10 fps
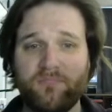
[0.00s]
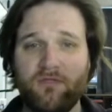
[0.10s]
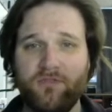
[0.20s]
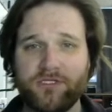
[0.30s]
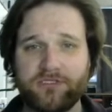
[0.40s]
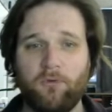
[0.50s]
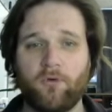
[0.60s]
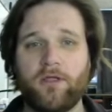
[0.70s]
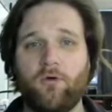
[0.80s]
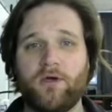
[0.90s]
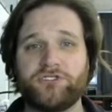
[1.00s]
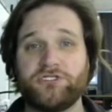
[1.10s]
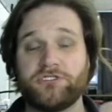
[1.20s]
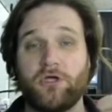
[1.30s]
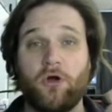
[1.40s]
The supporting
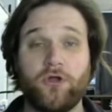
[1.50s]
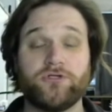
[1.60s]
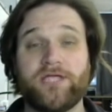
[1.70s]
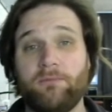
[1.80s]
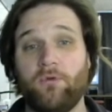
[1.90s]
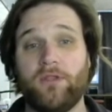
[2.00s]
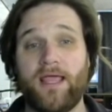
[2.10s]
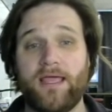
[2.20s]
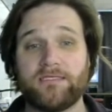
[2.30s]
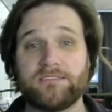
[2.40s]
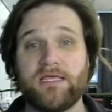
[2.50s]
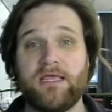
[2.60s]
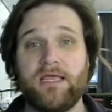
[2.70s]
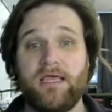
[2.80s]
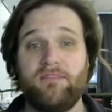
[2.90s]
questions are your table legs.
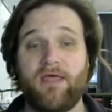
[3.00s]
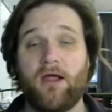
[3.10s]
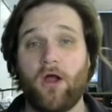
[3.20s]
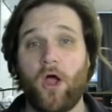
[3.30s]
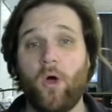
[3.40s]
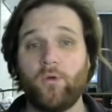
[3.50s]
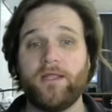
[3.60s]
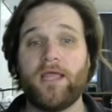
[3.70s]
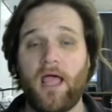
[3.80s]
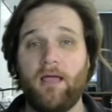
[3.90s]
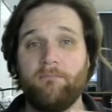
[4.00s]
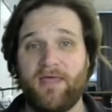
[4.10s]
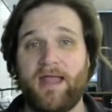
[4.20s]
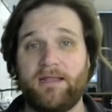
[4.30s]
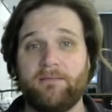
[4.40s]
They are holding up
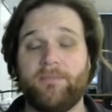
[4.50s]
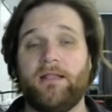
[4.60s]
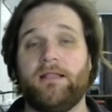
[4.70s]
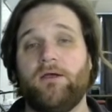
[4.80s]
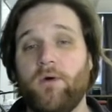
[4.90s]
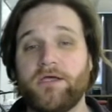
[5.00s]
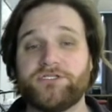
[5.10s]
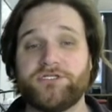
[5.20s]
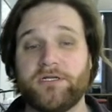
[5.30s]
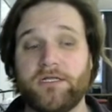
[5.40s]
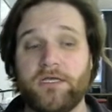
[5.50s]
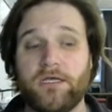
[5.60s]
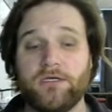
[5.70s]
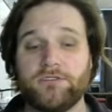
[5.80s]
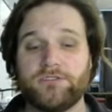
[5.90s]
that compelling question.
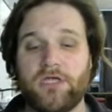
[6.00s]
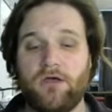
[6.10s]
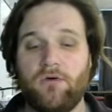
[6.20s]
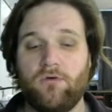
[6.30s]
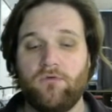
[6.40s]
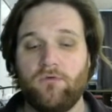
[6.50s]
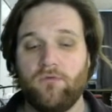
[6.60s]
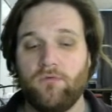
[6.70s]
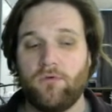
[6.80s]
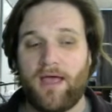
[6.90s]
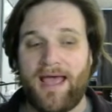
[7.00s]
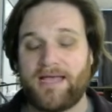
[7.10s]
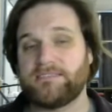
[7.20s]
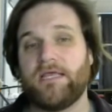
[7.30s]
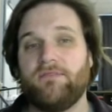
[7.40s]
So
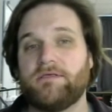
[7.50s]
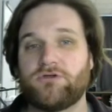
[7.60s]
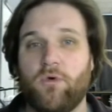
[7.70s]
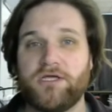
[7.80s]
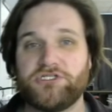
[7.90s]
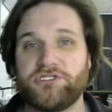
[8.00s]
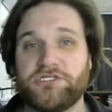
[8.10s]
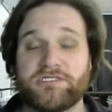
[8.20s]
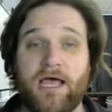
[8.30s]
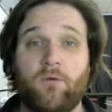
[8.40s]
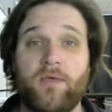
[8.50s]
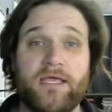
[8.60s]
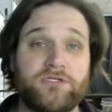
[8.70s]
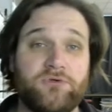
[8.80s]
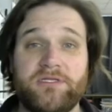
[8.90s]
asking these questions is how we
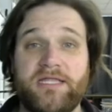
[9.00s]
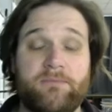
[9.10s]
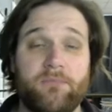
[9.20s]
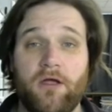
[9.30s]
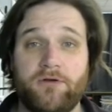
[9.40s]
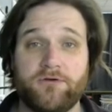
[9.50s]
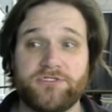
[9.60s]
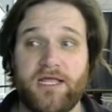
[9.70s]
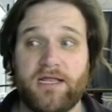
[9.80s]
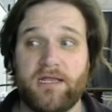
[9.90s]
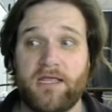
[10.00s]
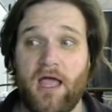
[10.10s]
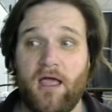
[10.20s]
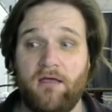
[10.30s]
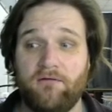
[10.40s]
get to a deeper understanding
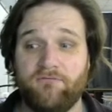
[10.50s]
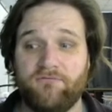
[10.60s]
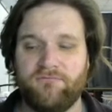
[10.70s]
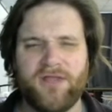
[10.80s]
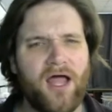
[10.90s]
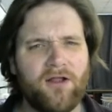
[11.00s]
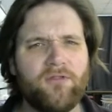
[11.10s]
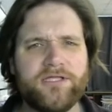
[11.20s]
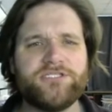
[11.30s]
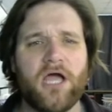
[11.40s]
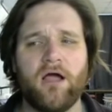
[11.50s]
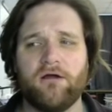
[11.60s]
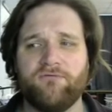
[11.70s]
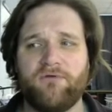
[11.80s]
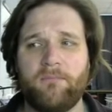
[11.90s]
of not only
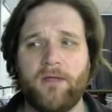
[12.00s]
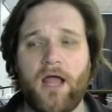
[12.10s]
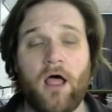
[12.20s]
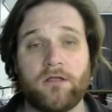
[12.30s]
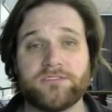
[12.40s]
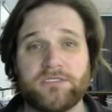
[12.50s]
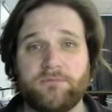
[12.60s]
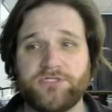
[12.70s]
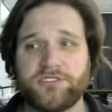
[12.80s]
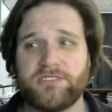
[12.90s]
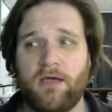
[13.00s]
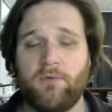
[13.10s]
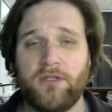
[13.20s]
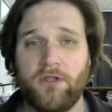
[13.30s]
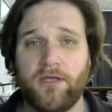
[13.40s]
geography, but all subjects that
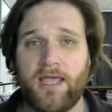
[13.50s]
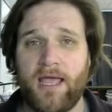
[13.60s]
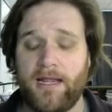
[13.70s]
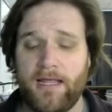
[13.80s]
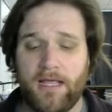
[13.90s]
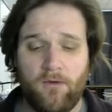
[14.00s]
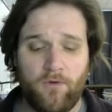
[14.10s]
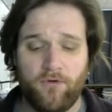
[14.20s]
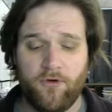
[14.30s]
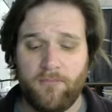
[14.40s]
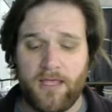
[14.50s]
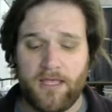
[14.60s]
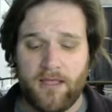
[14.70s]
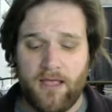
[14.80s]
we look at, whether it be